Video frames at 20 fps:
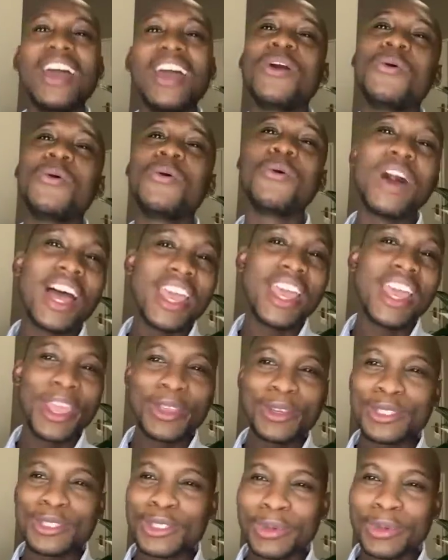why are
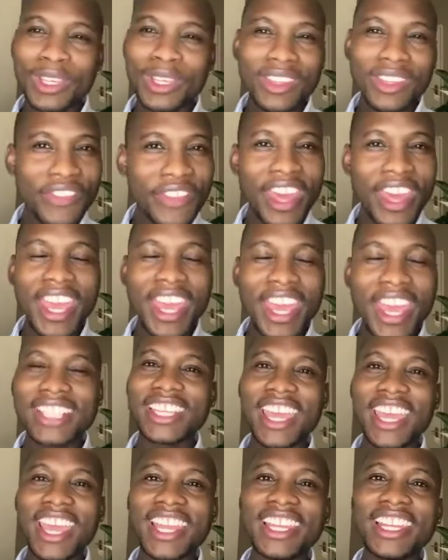you doing
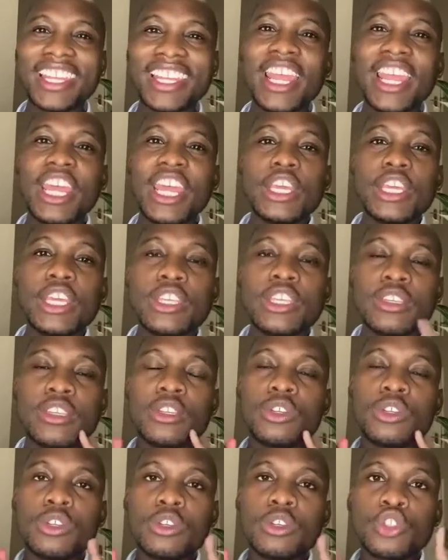that, girl?
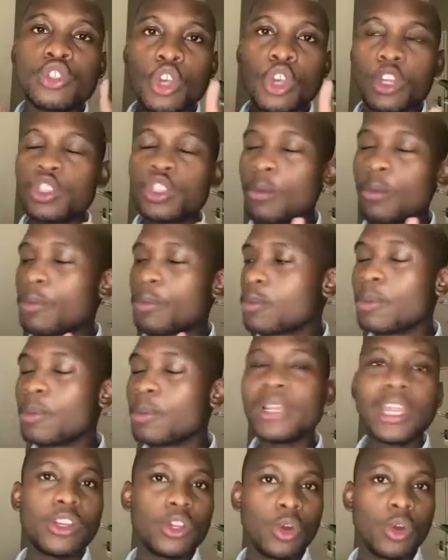Jojo
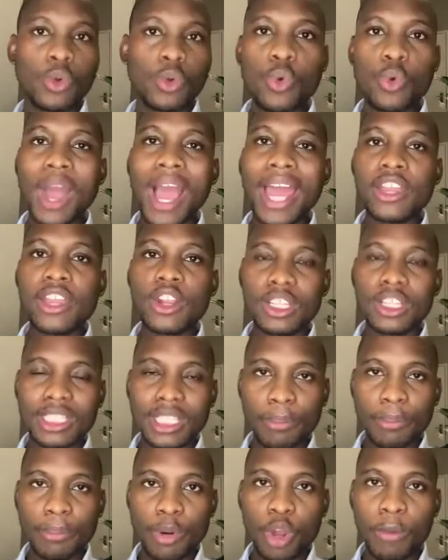probably and Nonku are not
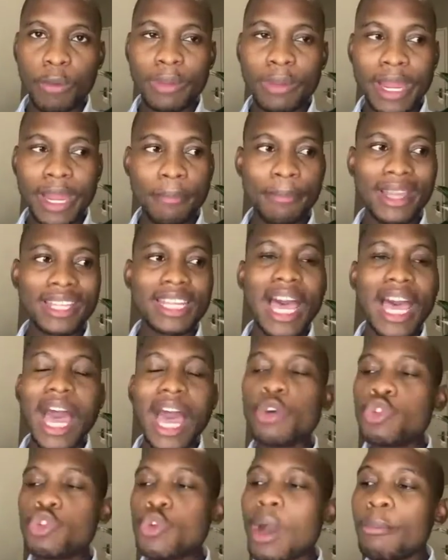the problem, but
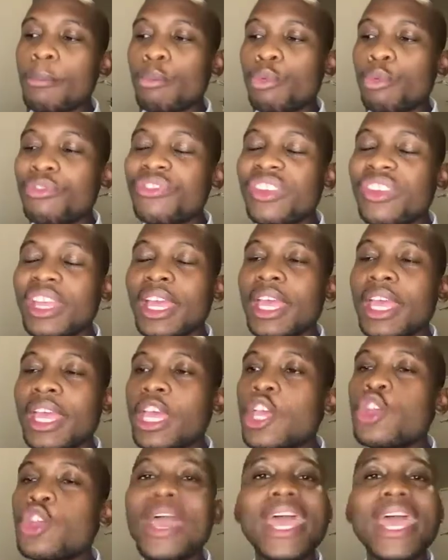how you are moving,
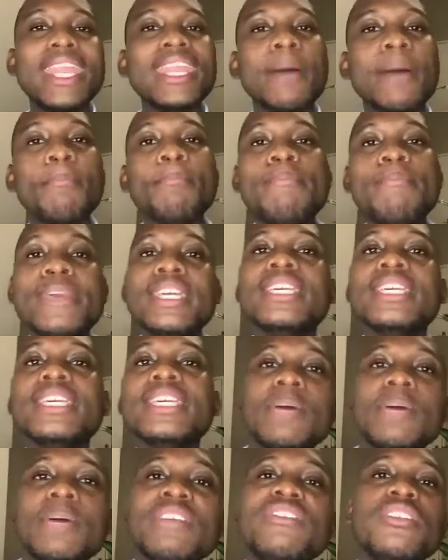you end up
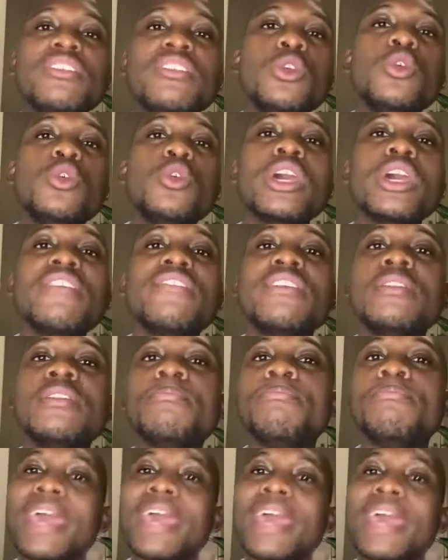making them even look even
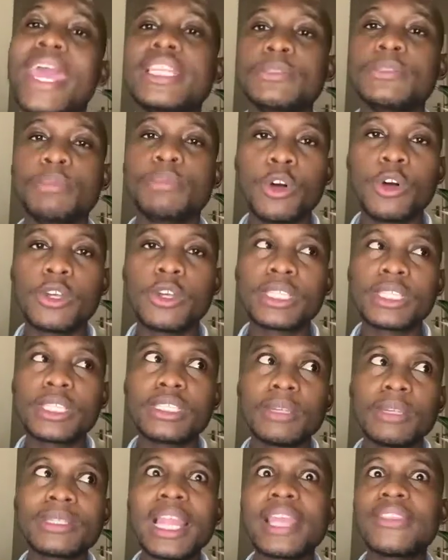bad because it
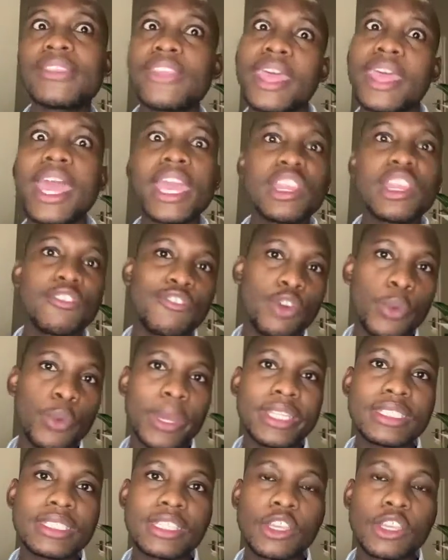seems like they are
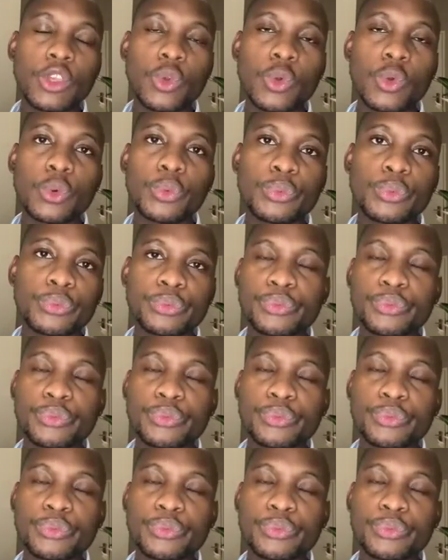influencing you.